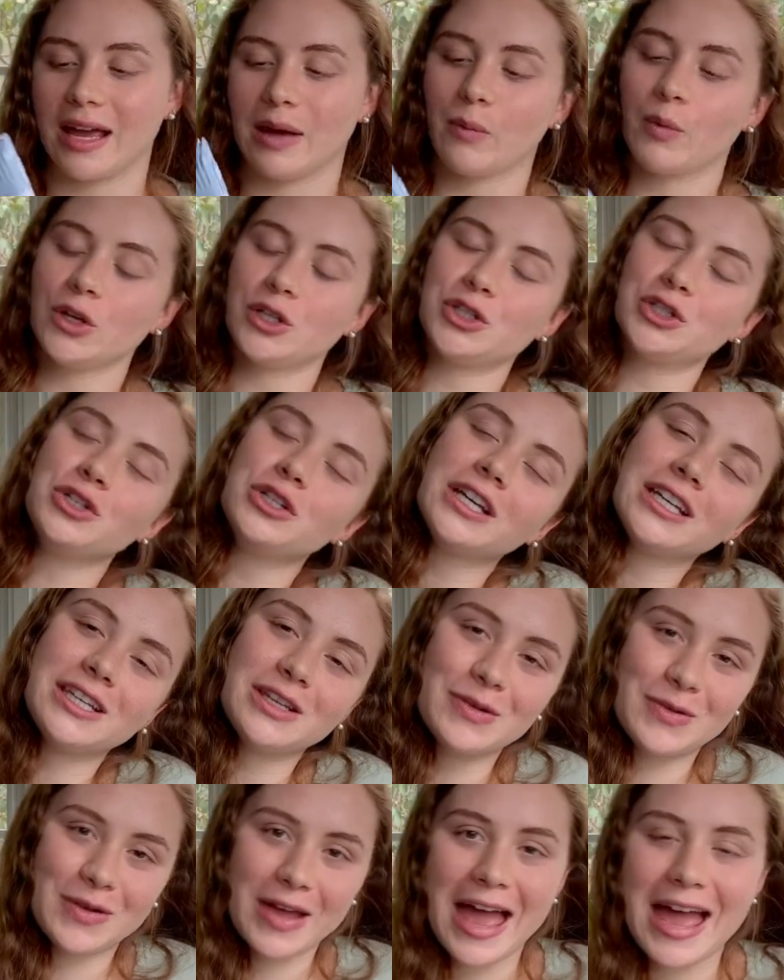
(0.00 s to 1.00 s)
which like
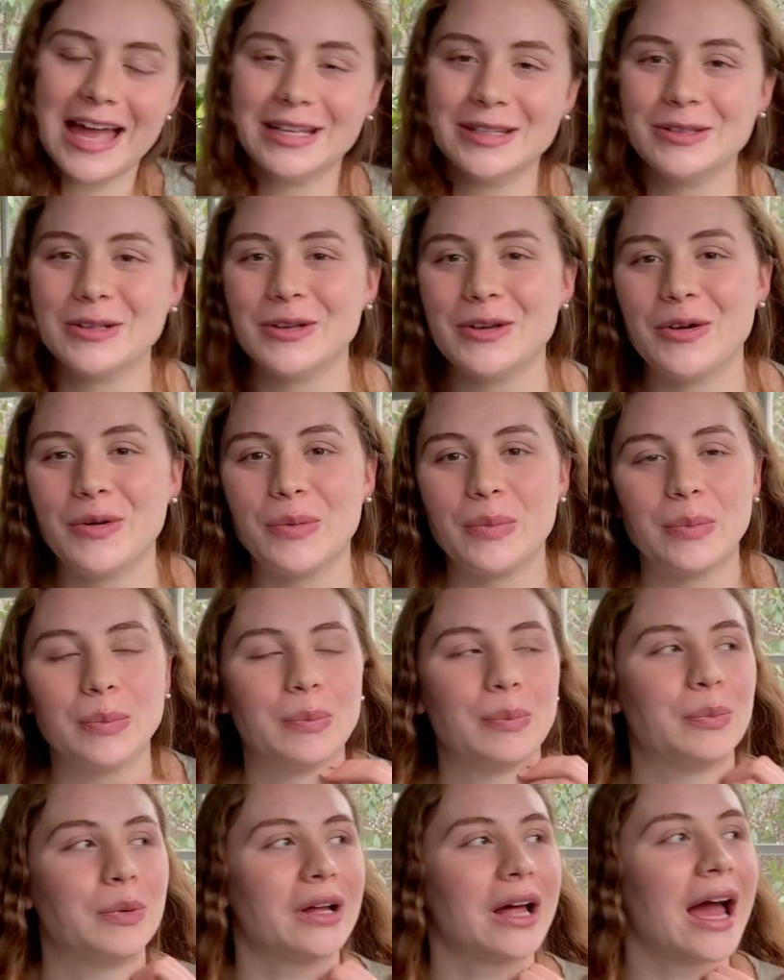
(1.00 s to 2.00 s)
you can do,
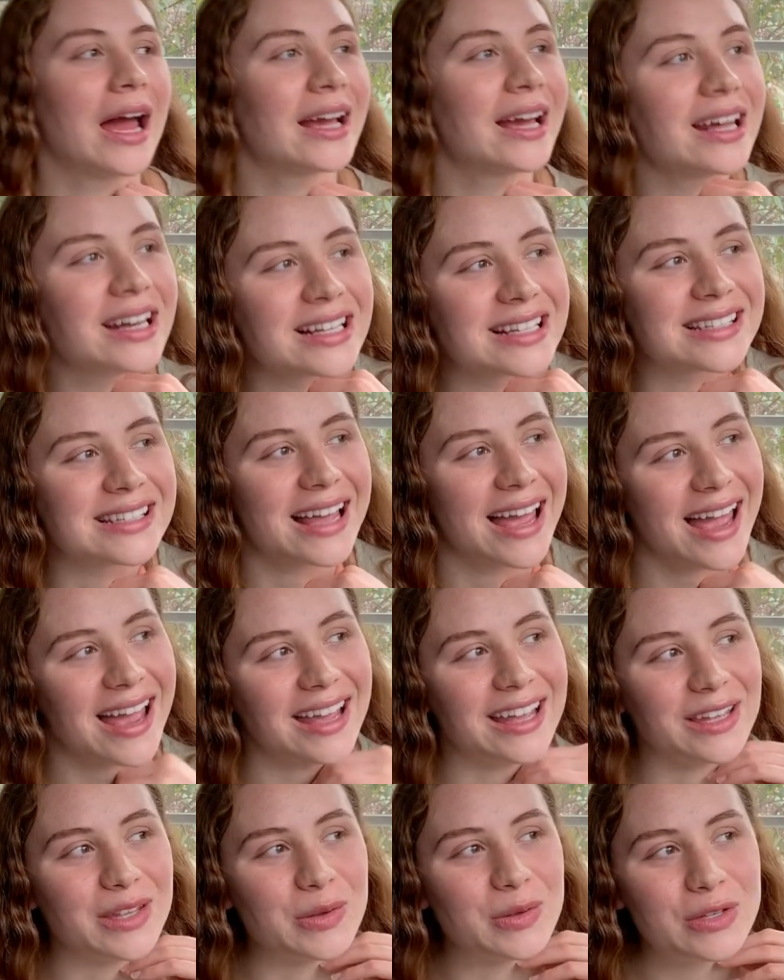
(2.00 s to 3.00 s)
but I gotta say,
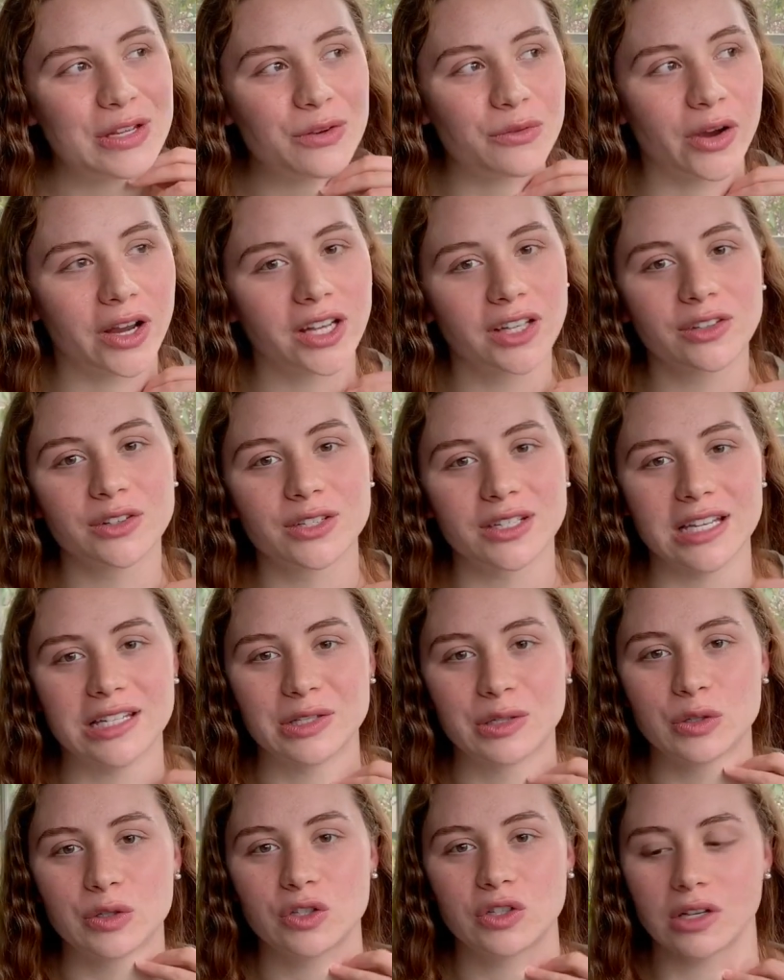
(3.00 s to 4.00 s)
using regular
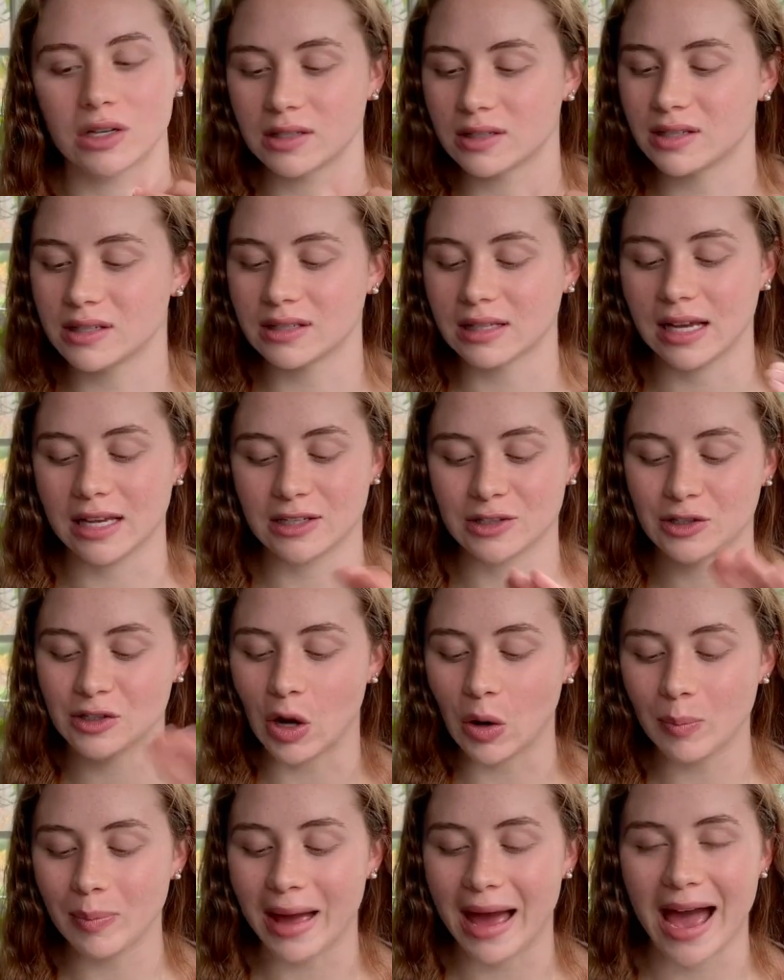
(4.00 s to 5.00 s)
scissors just is like
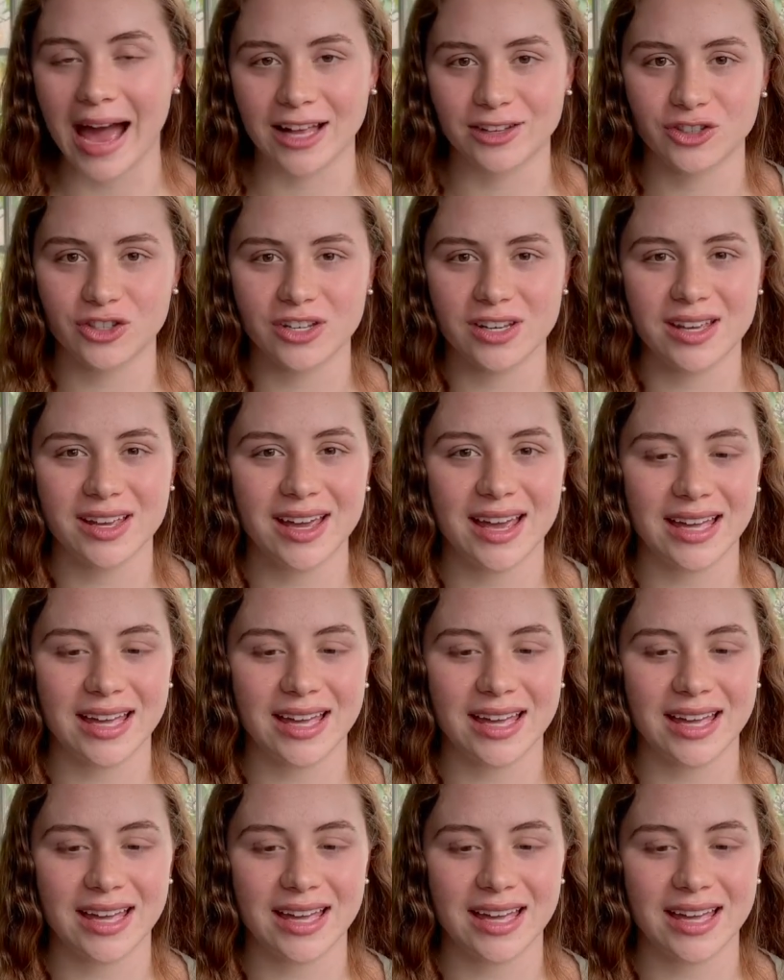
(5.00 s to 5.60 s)
so patchy